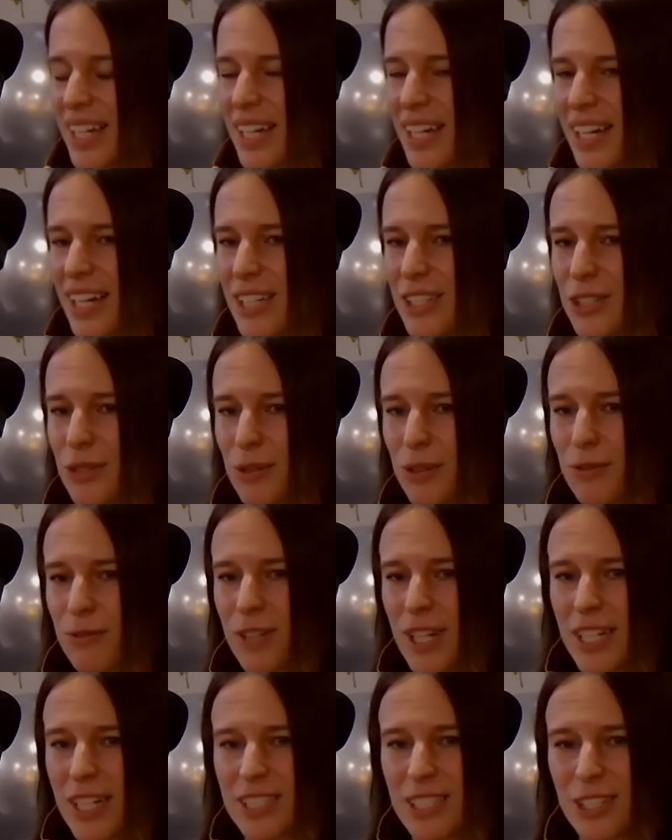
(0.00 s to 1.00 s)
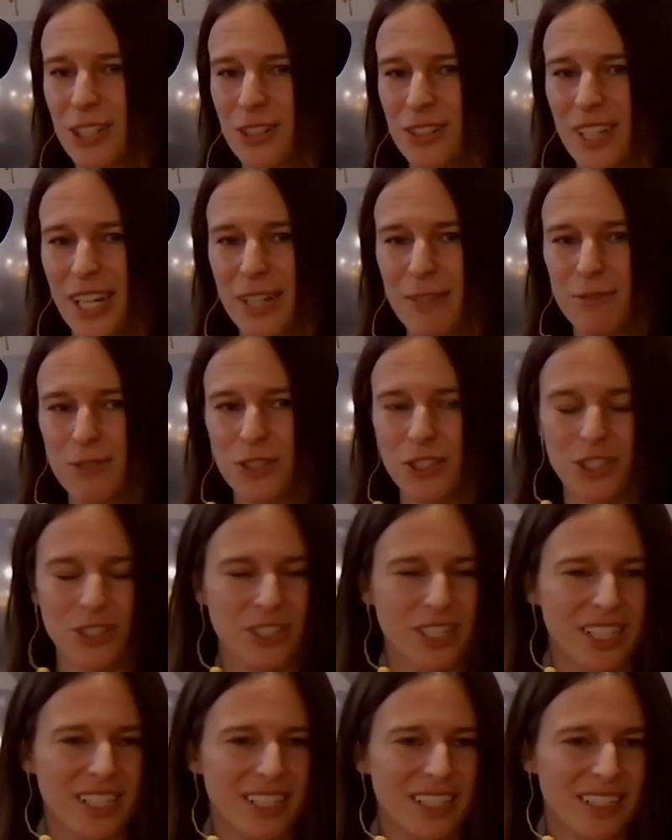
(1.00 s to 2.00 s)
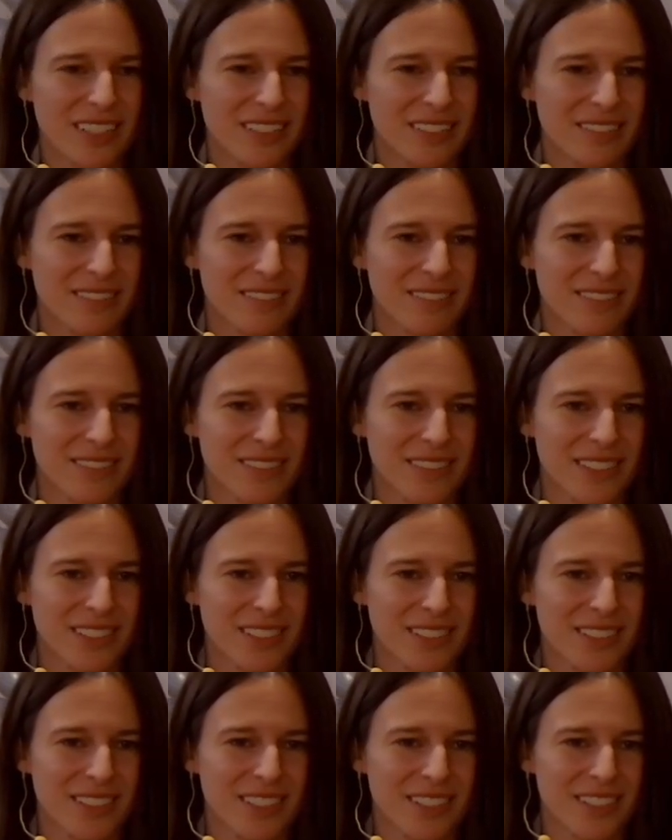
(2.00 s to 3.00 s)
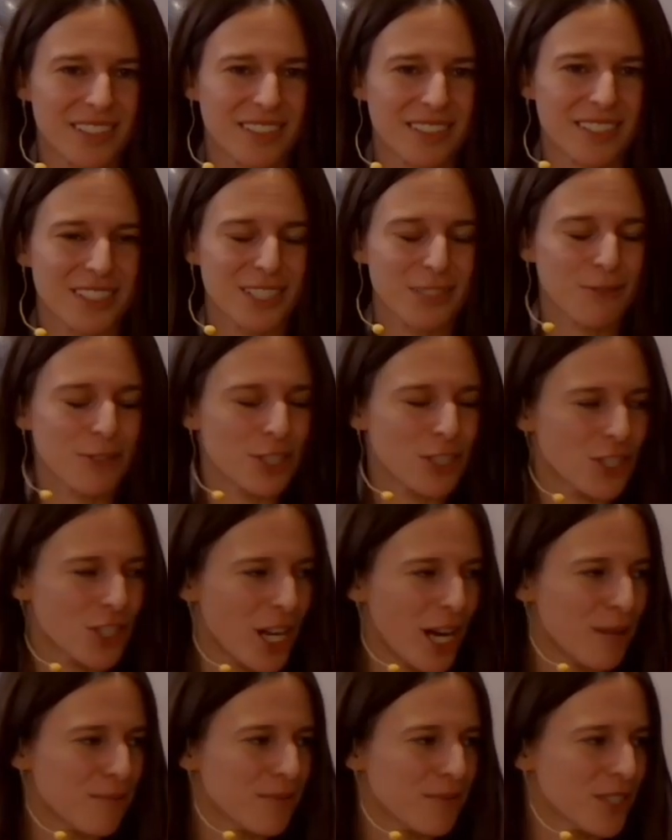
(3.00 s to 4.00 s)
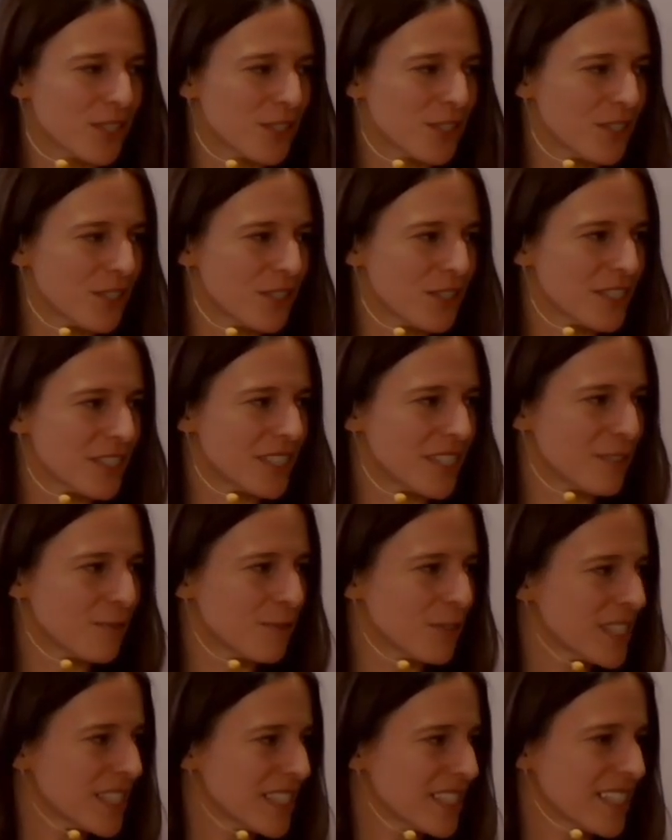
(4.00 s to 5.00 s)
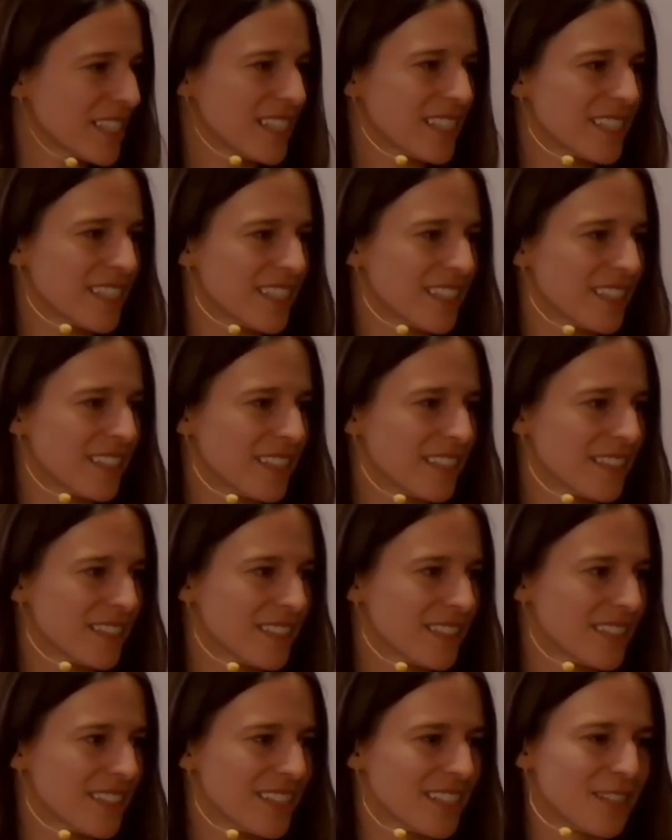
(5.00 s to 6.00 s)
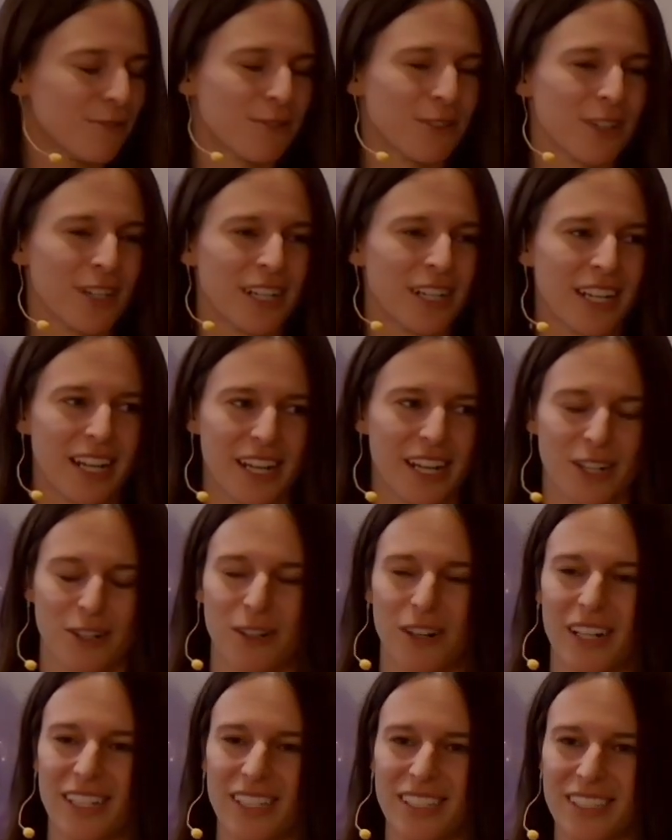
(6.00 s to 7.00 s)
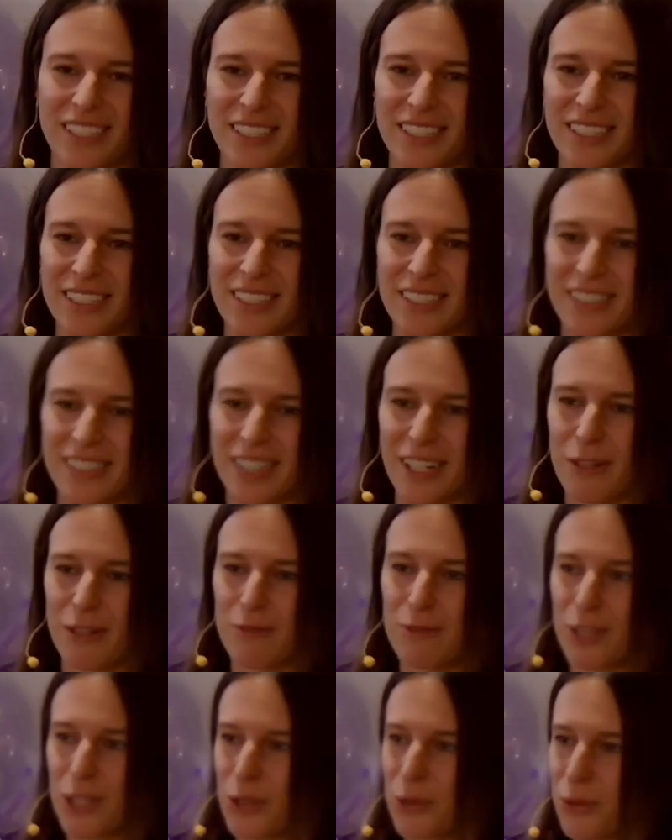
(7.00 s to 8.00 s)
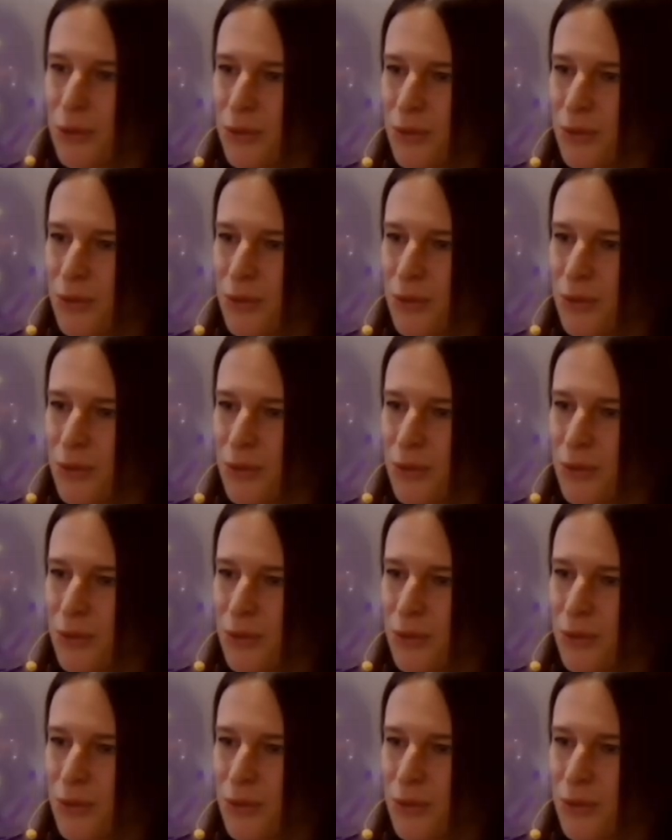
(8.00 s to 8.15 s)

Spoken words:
As you reflect on your life journey, the different chapters, the different seasons, the different eras of you.